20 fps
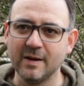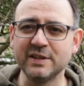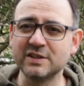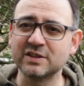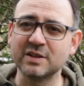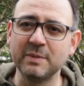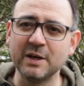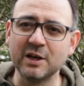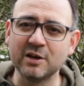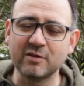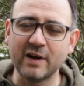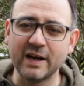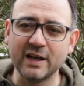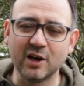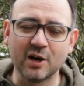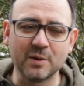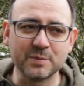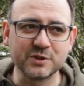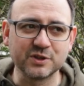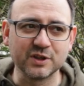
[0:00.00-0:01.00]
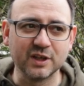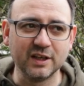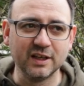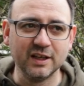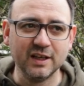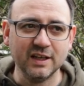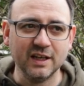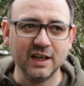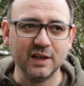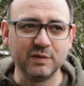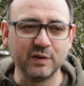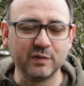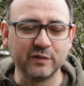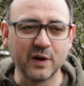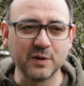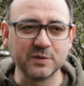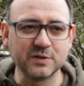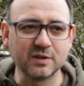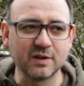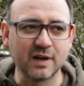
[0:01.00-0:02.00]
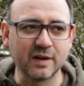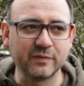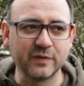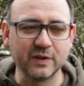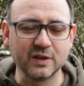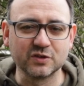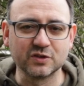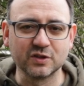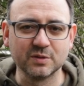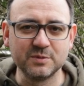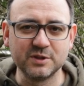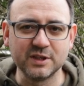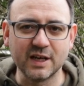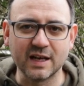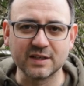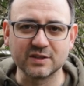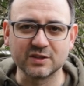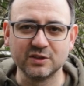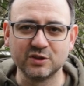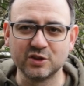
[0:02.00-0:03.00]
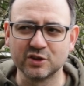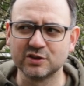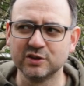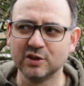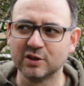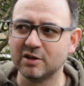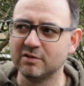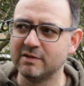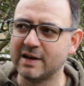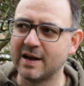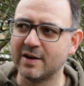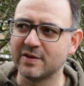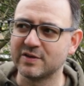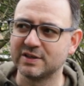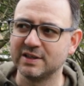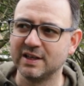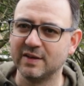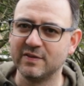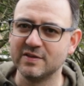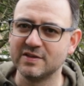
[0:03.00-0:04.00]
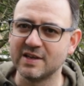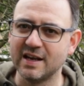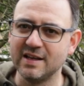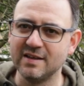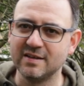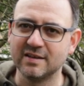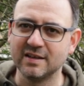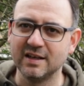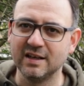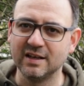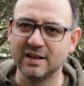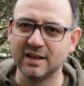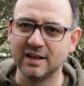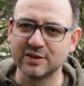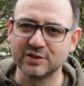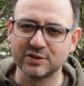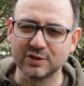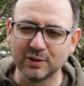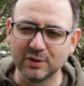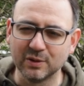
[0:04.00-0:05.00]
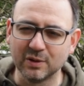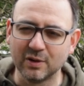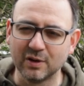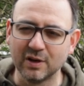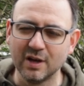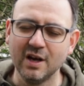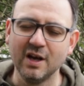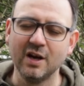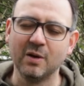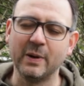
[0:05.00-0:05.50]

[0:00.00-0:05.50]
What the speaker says: But this can be a great option if you're photographing a subject and just look around and see if there's anything at all